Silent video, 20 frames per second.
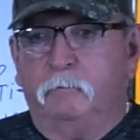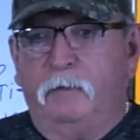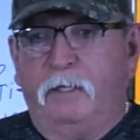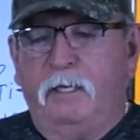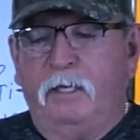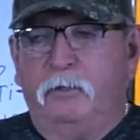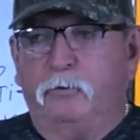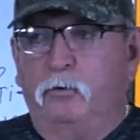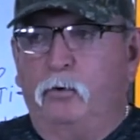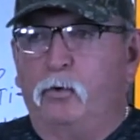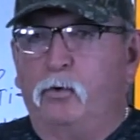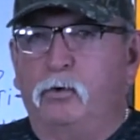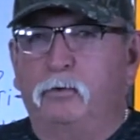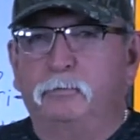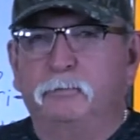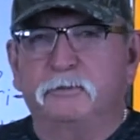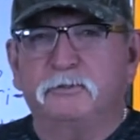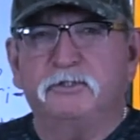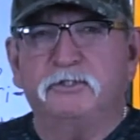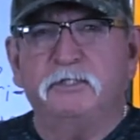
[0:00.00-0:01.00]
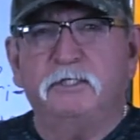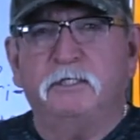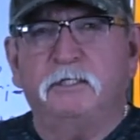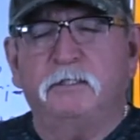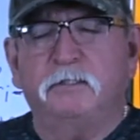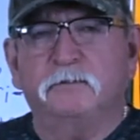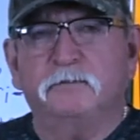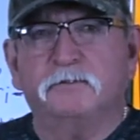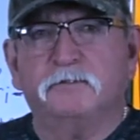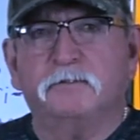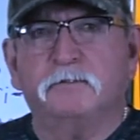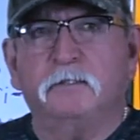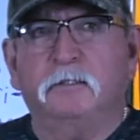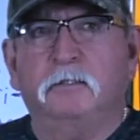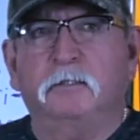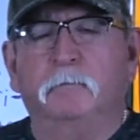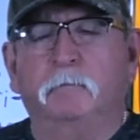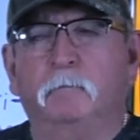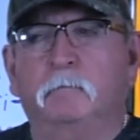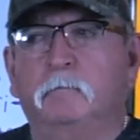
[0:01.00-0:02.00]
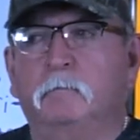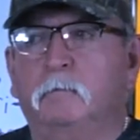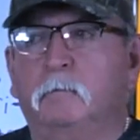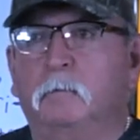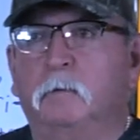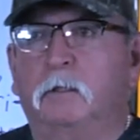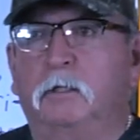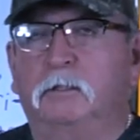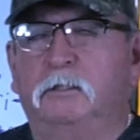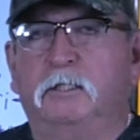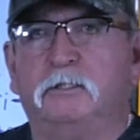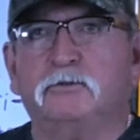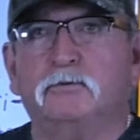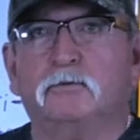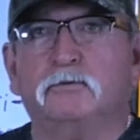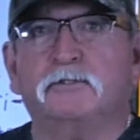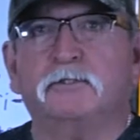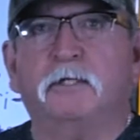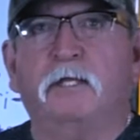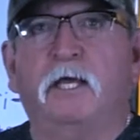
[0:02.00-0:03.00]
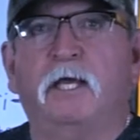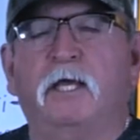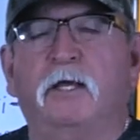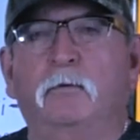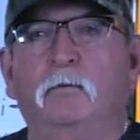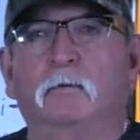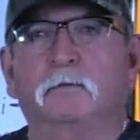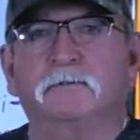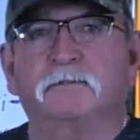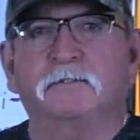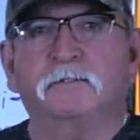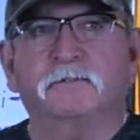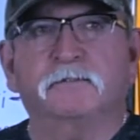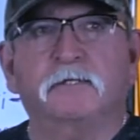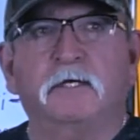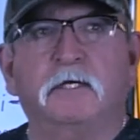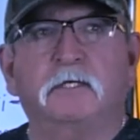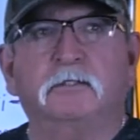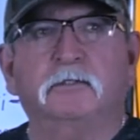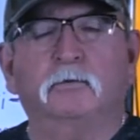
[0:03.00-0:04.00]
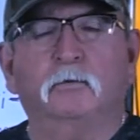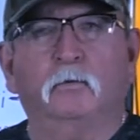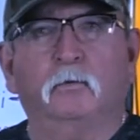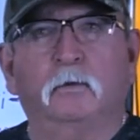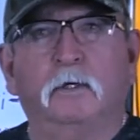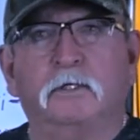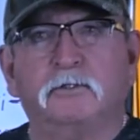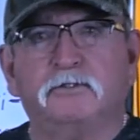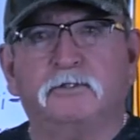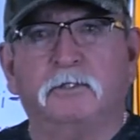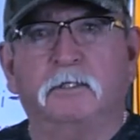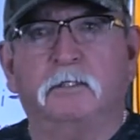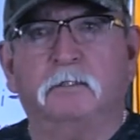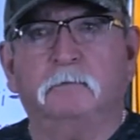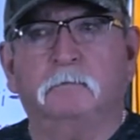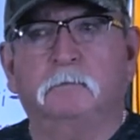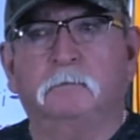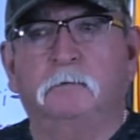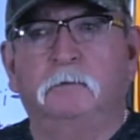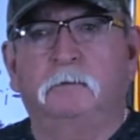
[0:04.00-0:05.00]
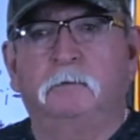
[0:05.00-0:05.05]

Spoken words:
They had old machines. Electroslag was designed in Russia.